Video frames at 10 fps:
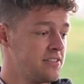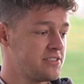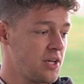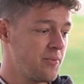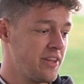
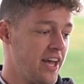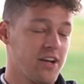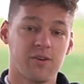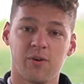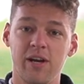some of
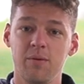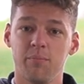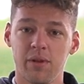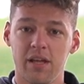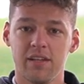that great
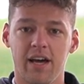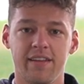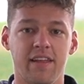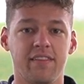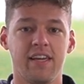
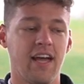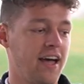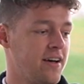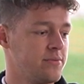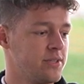bloodline that they
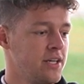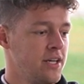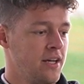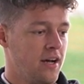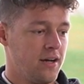
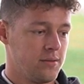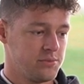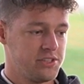have.